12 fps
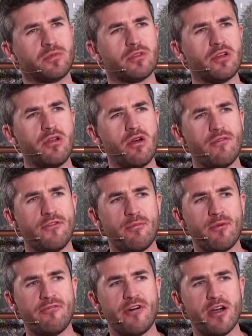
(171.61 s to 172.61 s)
Don't know if I
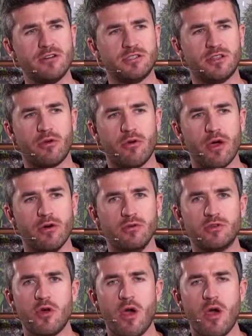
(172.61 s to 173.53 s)
prefer it to the grilled,